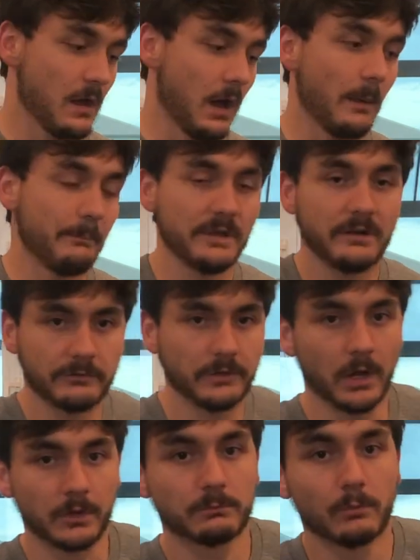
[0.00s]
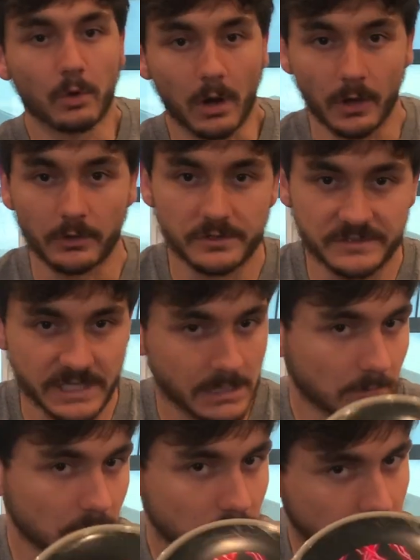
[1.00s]
A bit of an more
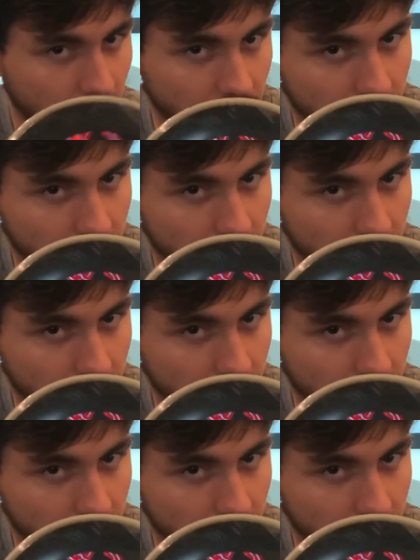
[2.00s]
understable run